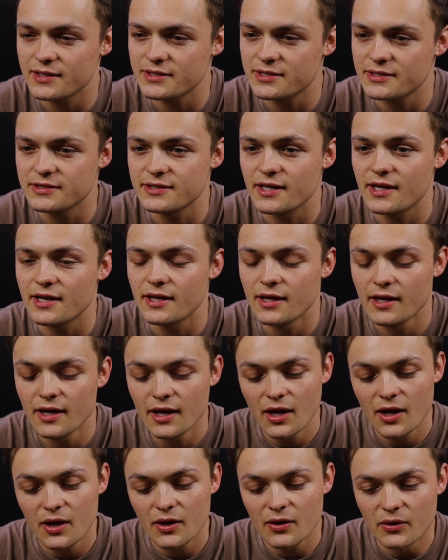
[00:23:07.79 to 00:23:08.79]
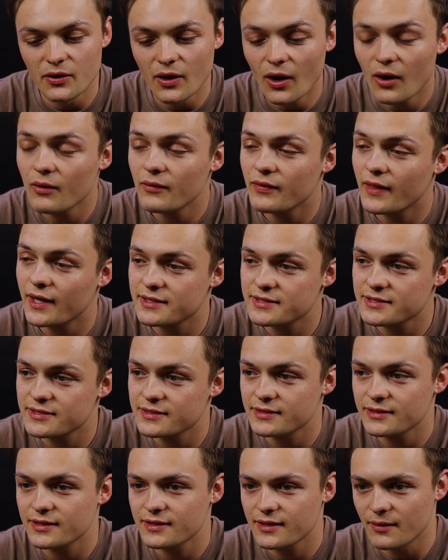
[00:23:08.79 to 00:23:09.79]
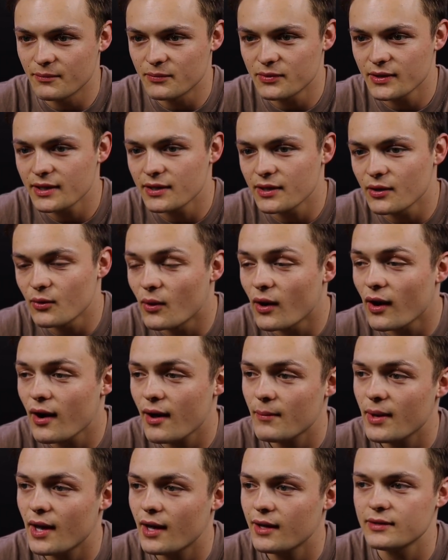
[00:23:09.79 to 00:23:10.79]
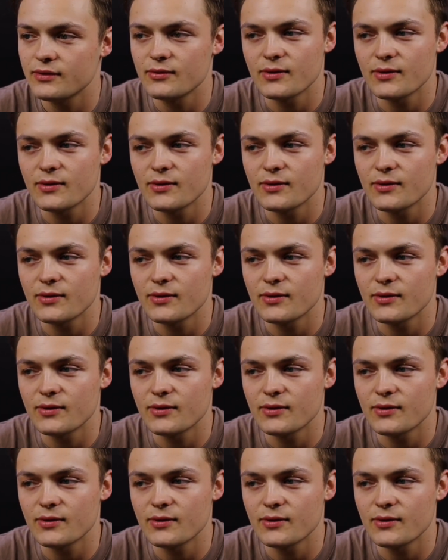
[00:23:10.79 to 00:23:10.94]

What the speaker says: She said, no, that's completely where I'm at.